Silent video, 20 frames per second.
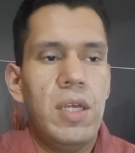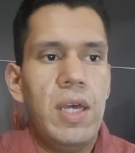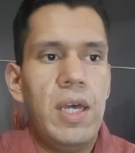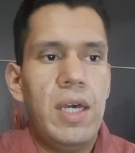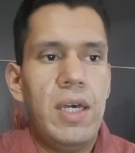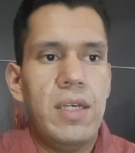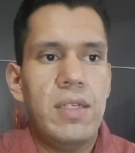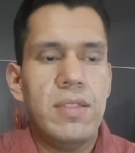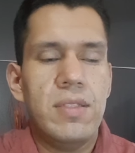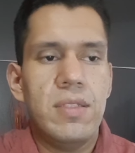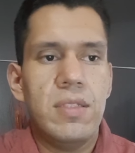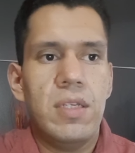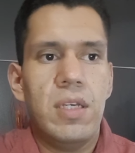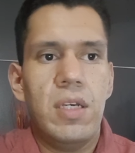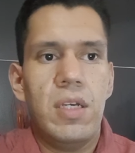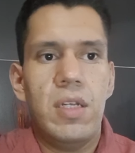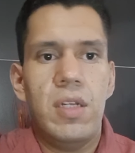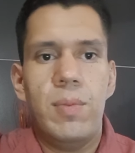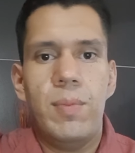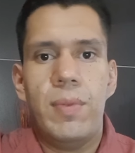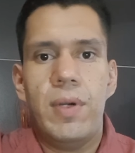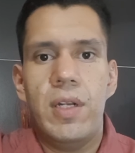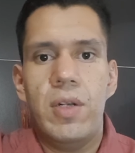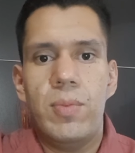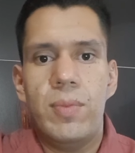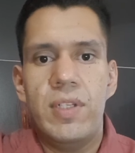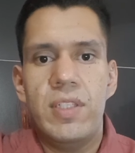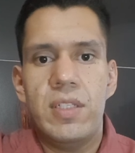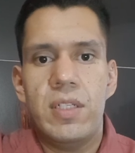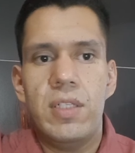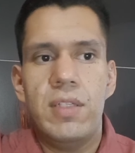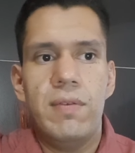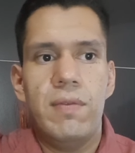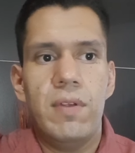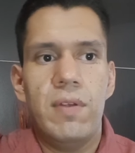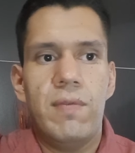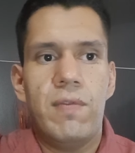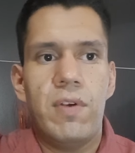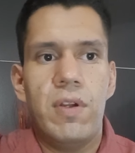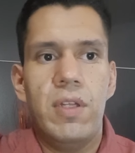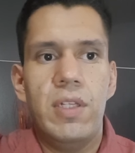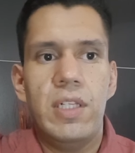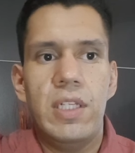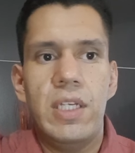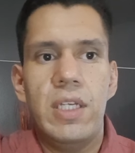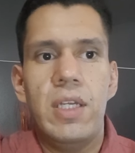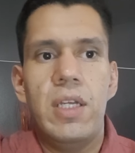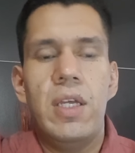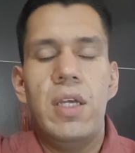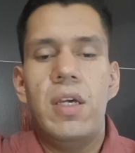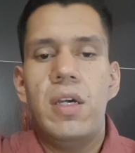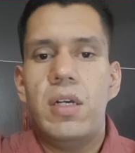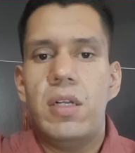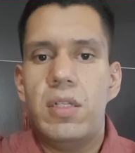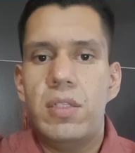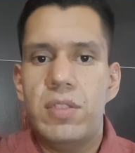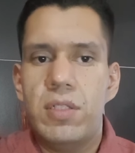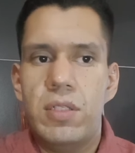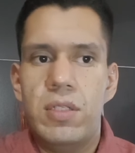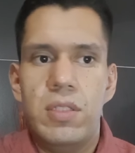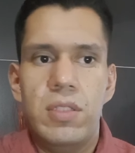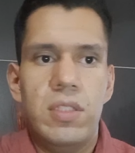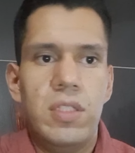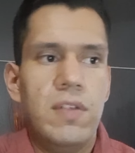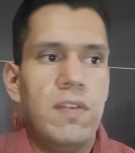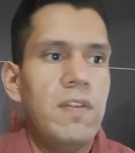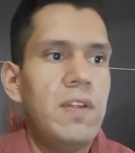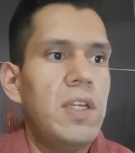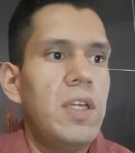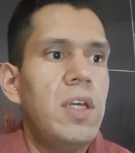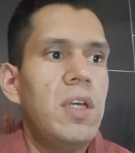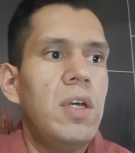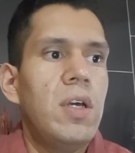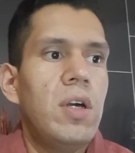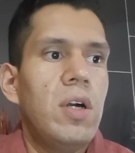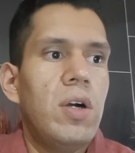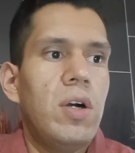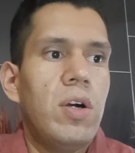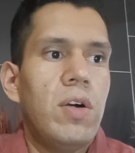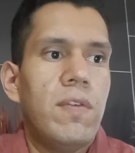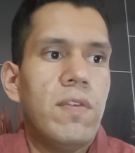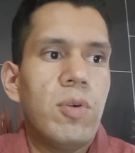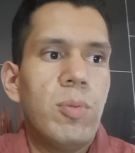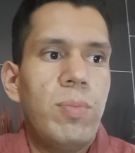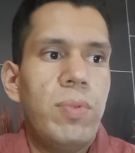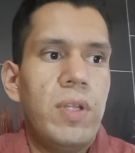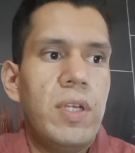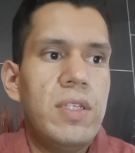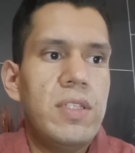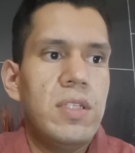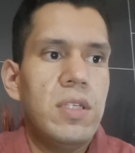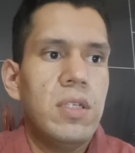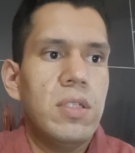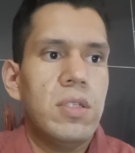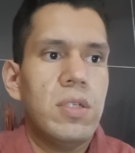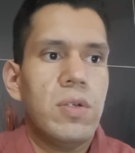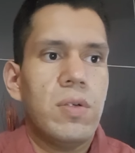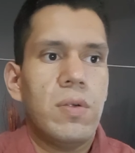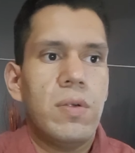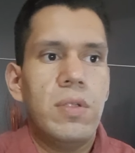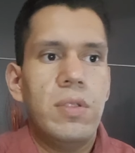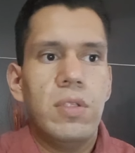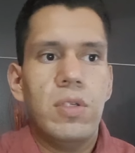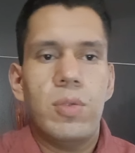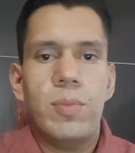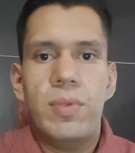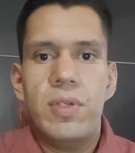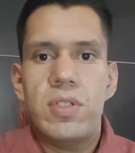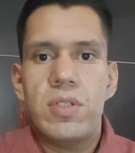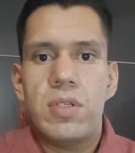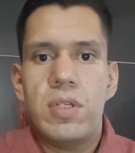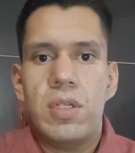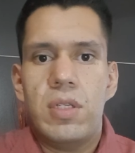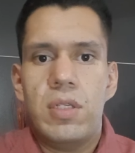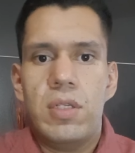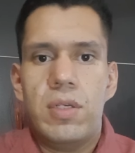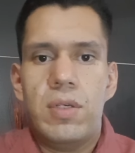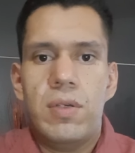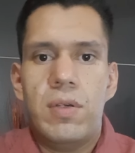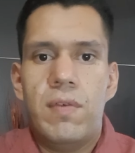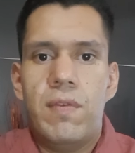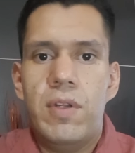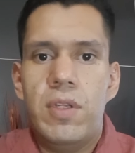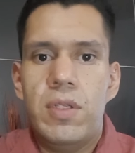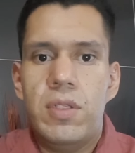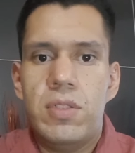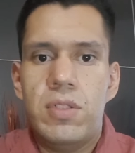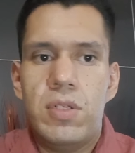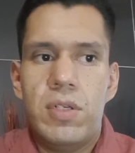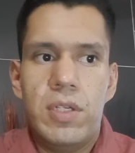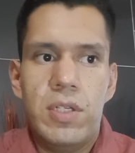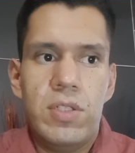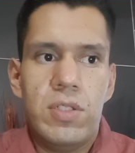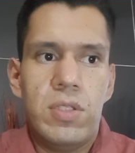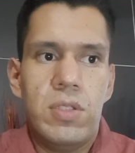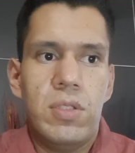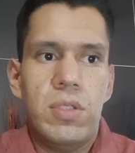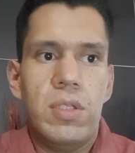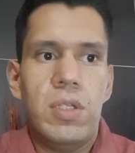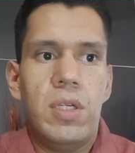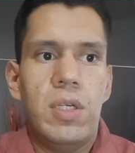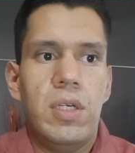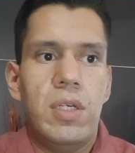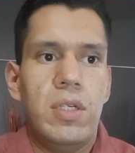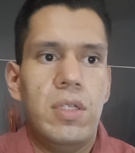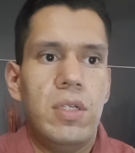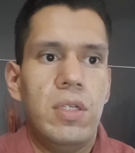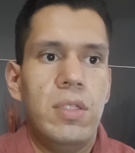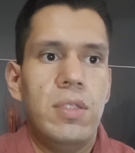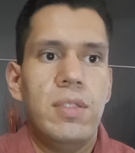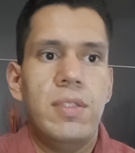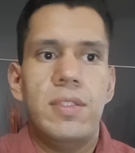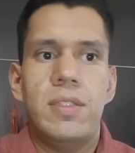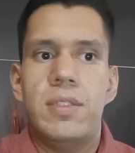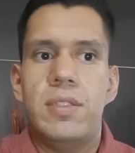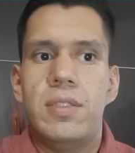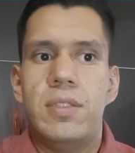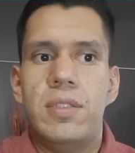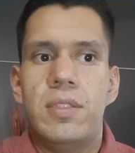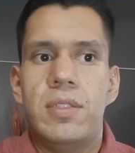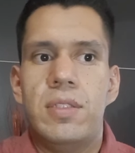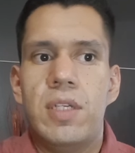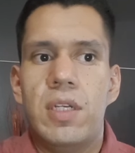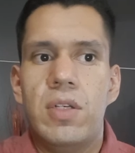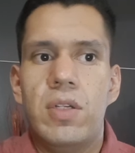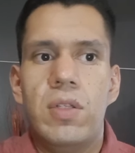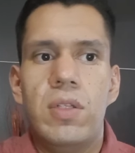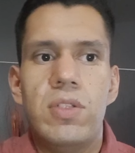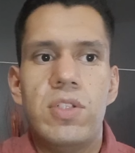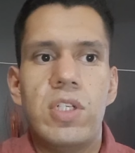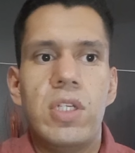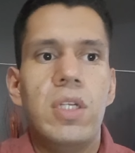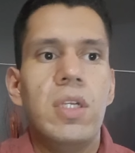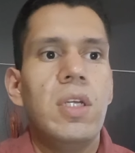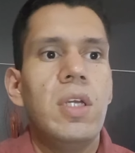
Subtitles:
as an environmentally friendly alternative of replacing the current conventional refrigeration technology